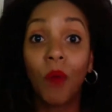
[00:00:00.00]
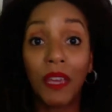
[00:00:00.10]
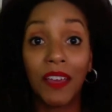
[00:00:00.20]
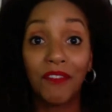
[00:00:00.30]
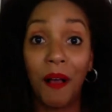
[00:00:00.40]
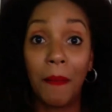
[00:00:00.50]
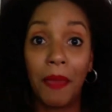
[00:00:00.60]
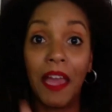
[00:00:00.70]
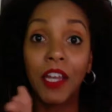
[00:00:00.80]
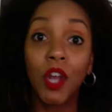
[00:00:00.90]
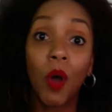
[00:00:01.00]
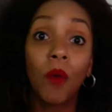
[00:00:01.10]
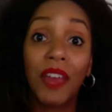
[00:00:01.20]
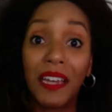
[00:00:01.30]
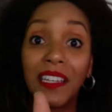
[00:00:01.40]
Don't give up, and
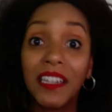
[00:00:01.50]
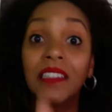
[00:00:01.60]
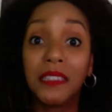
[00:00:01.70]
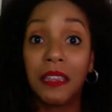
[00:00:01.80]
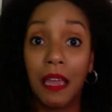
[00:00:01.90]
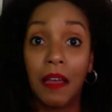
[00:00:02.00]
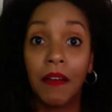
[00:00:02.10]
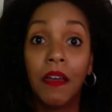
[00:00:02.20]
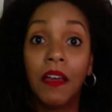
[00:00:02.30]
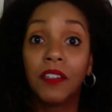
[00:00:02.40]
know that it is there.